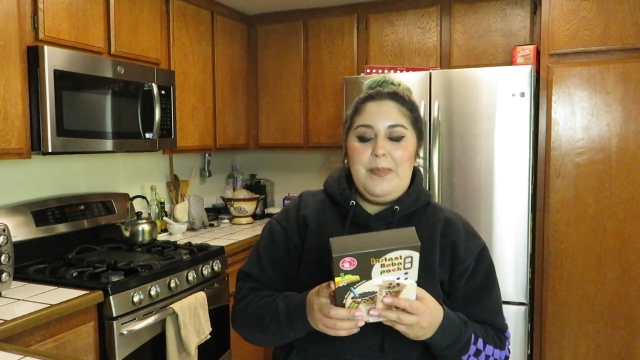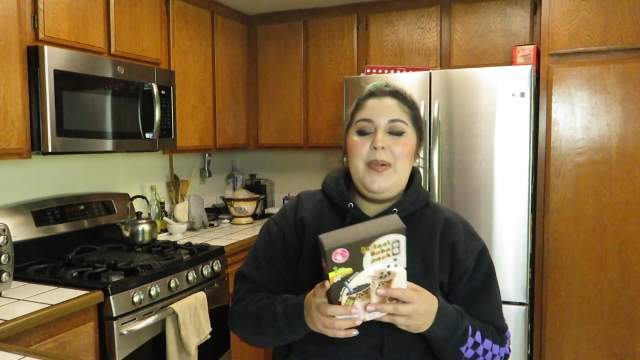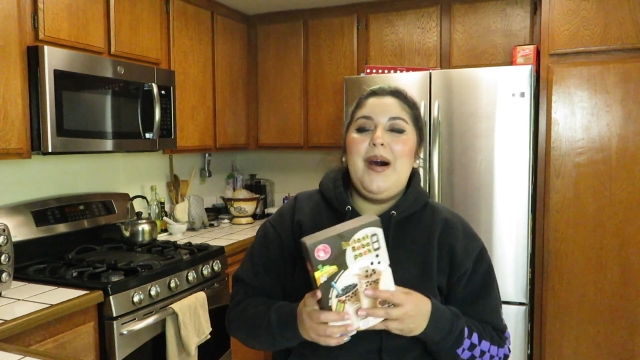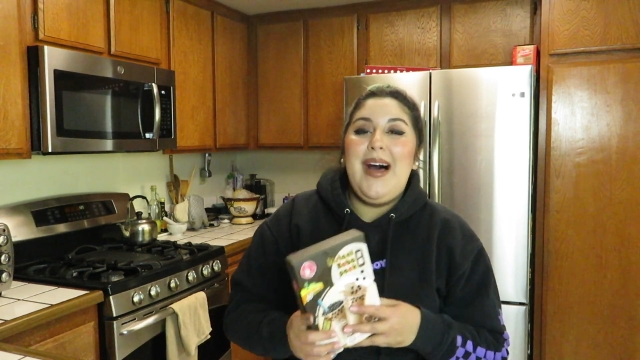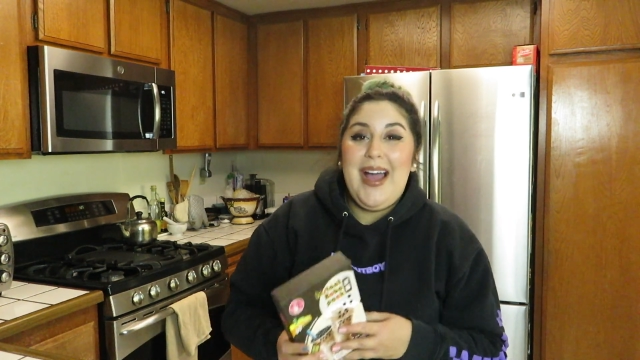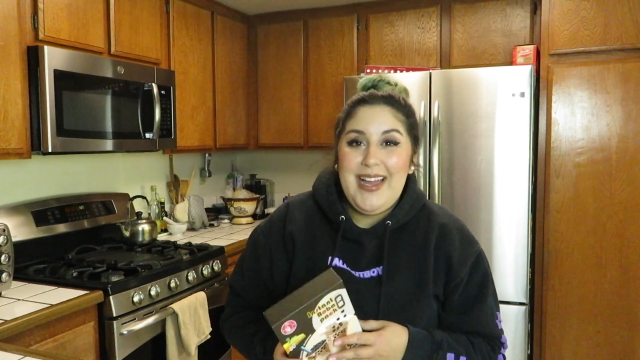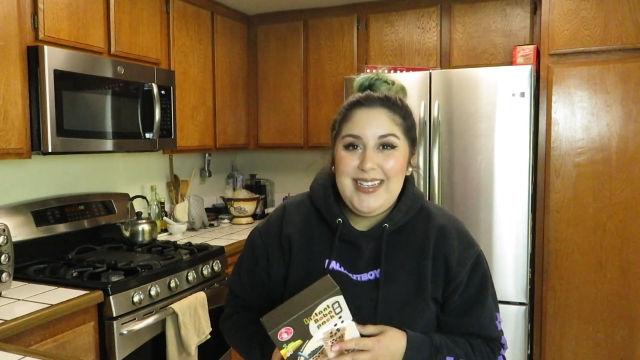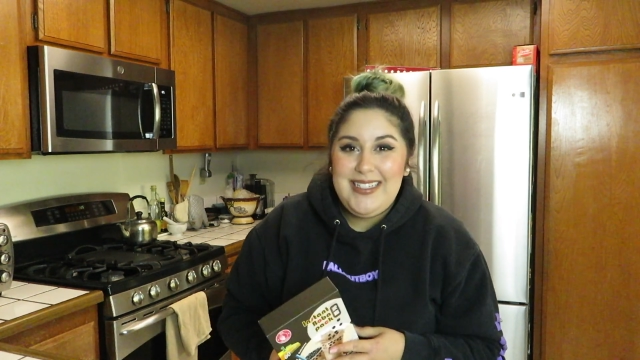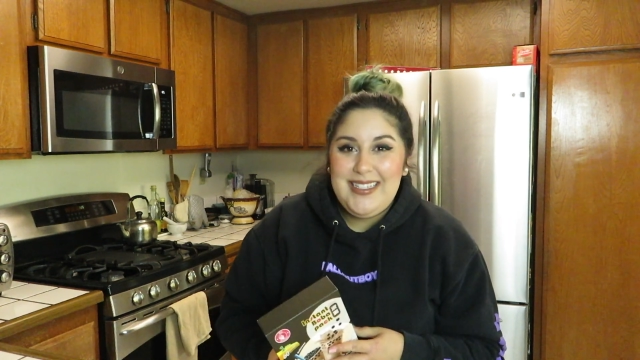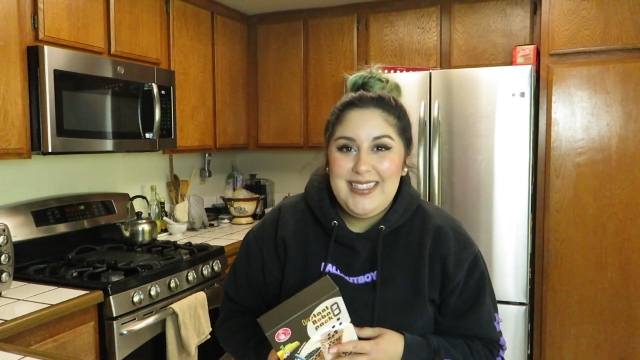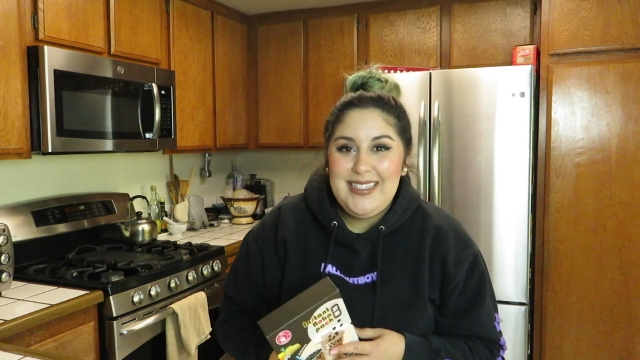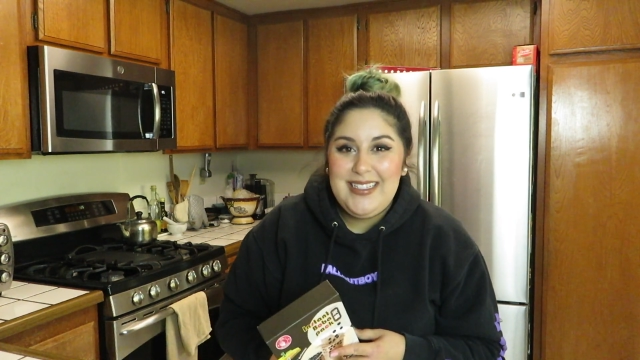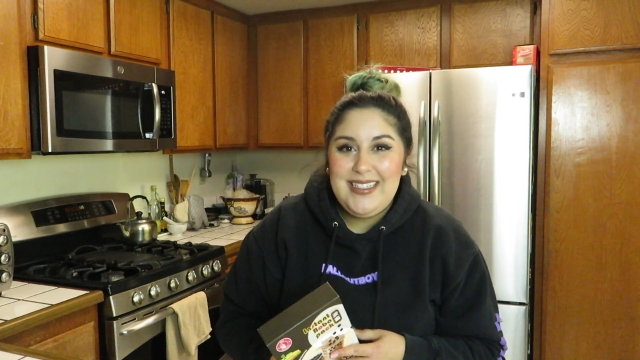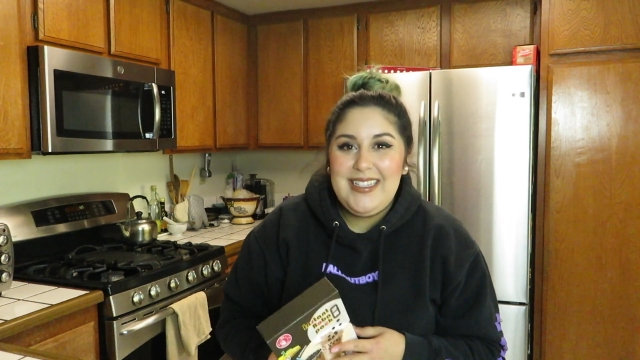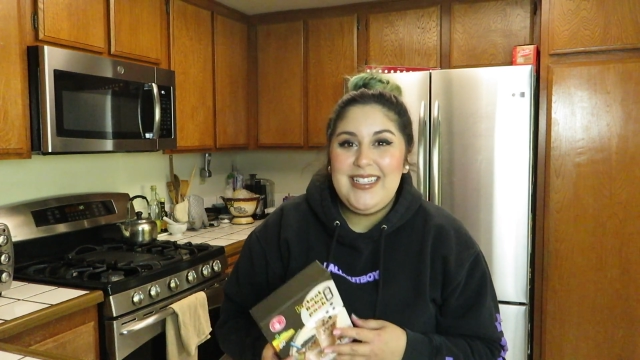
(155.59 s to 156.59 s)
But
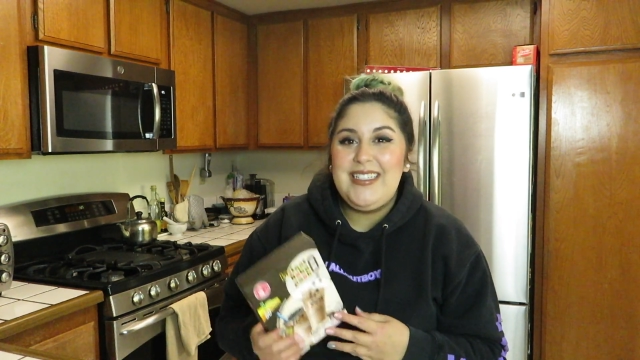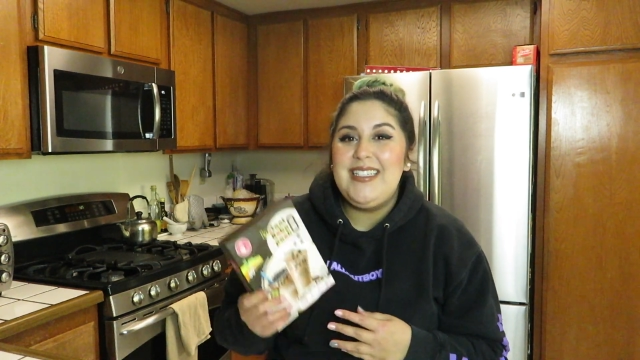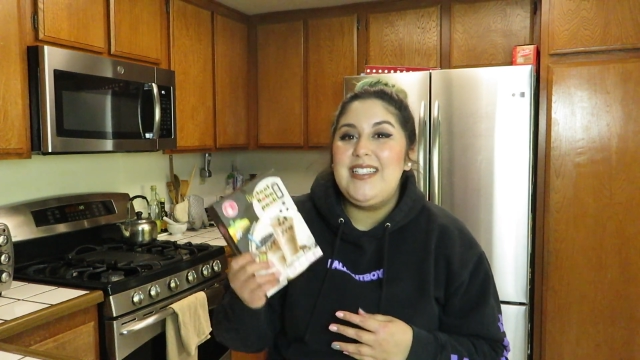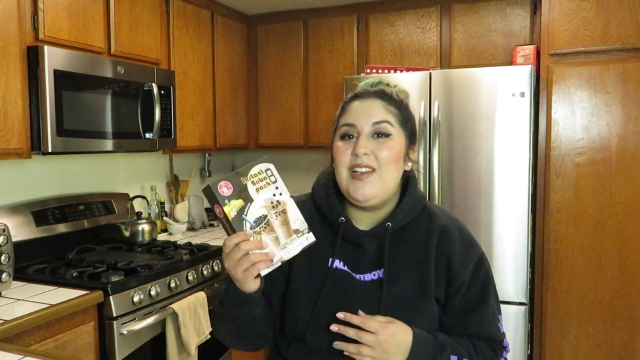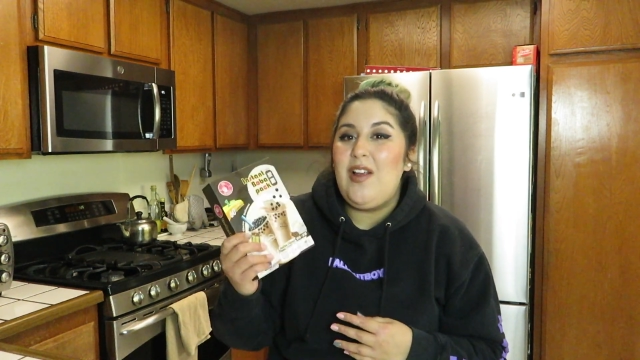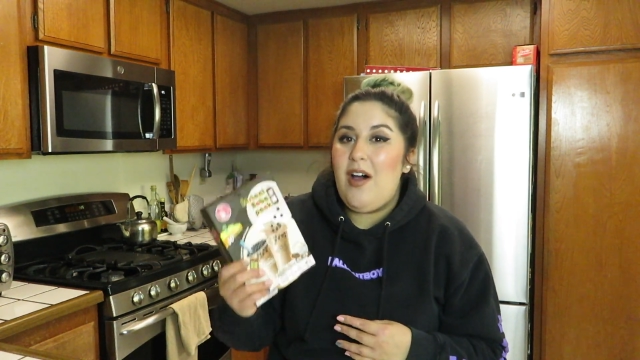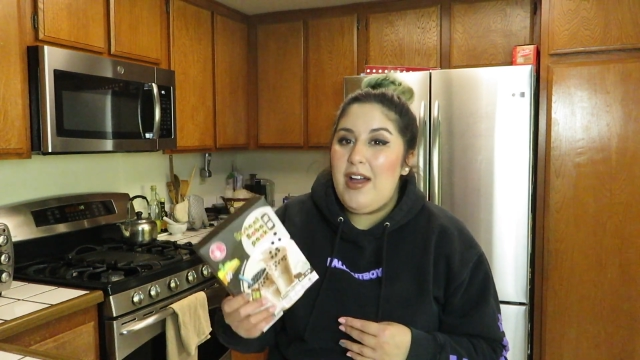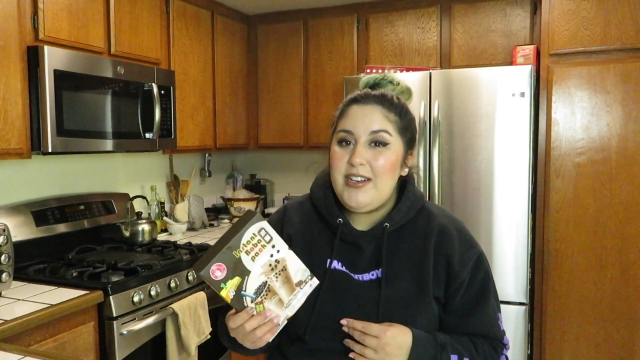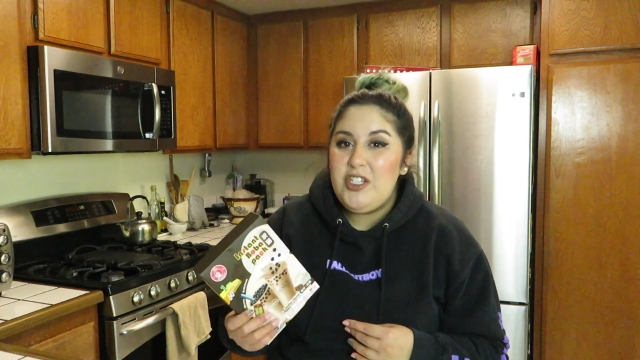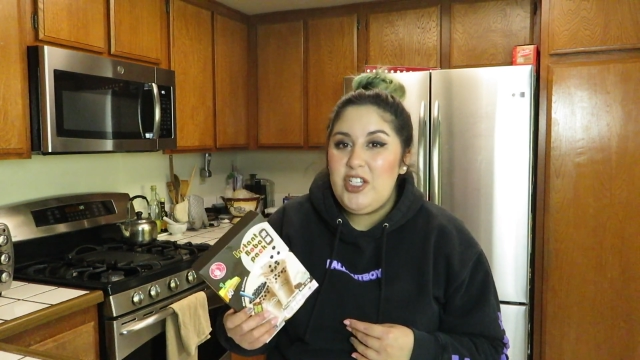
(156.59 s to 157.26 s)
this is a lot